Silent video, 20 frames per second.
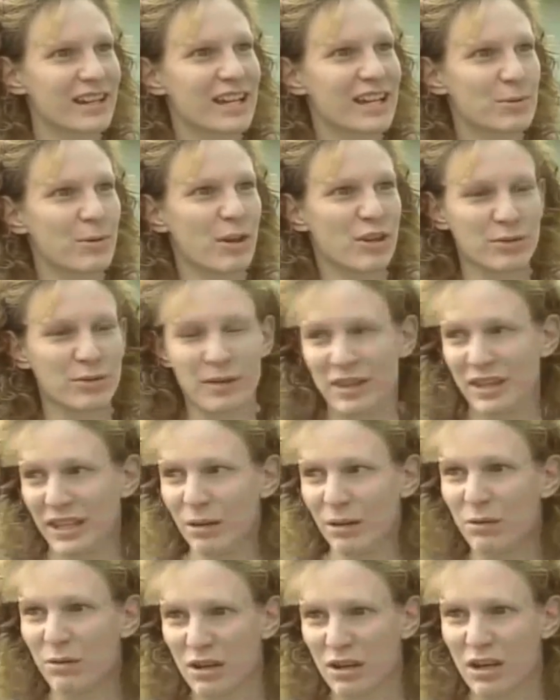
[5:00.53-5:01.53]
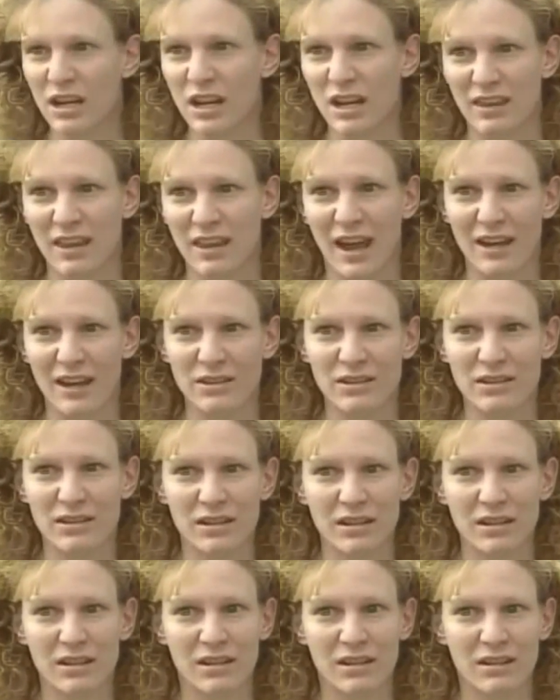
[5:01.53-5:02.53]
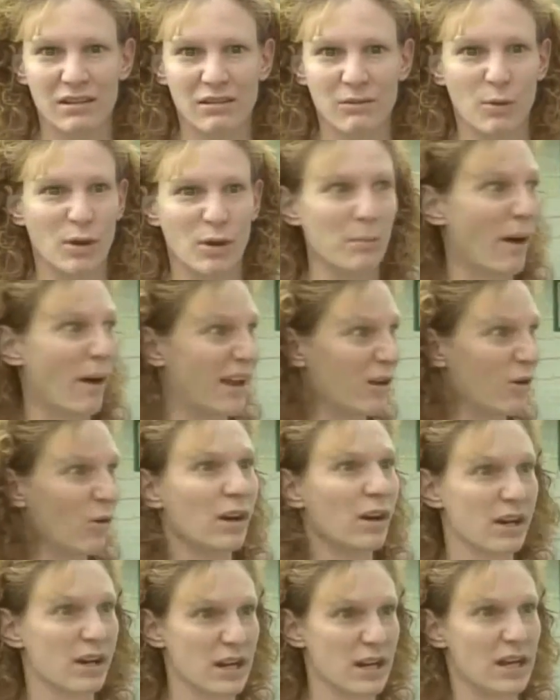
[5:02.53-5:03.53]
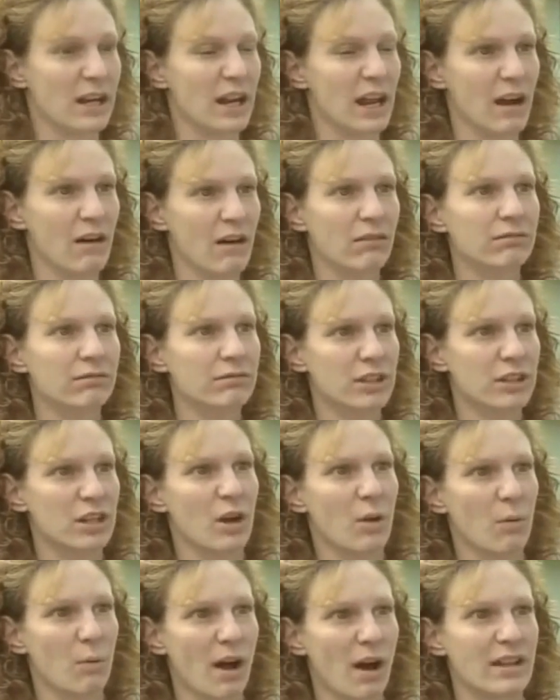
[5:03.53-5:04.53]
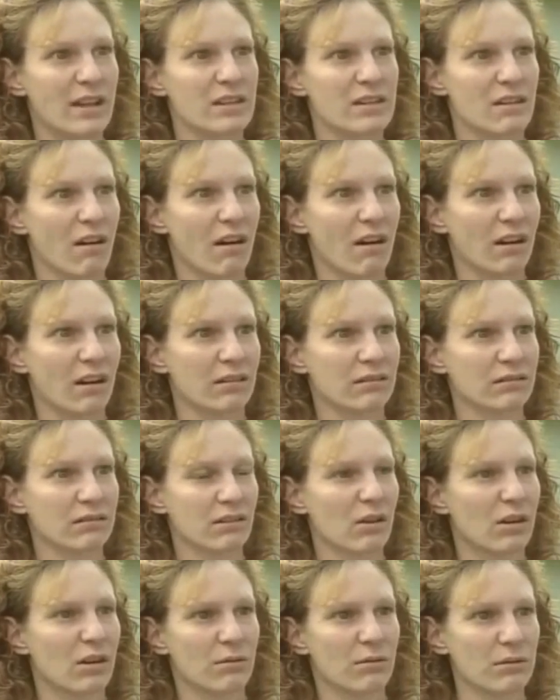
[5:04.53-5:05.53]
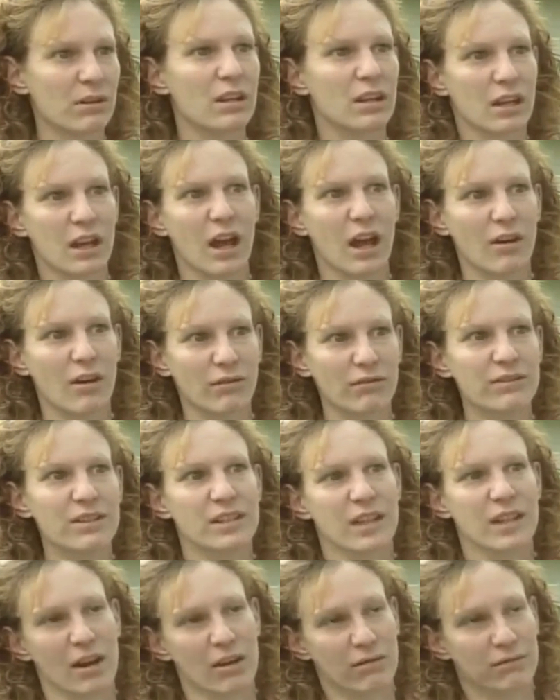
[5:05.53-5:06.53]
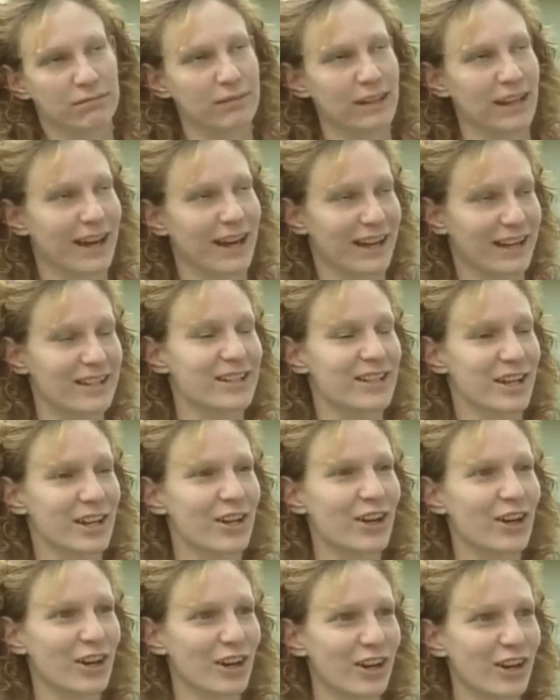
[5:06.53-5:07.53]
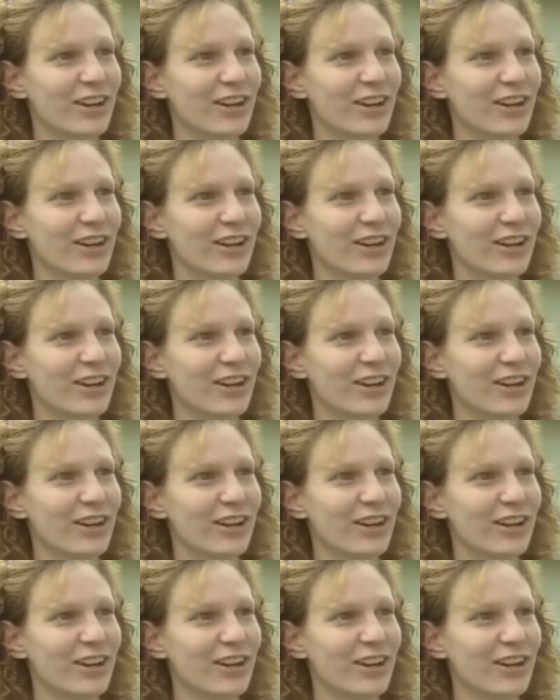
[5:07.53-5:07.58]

mm -hmm. especially with a community that we're a minority now, you know, whites are, or, mm-hmm. you know, so yeah, it's going to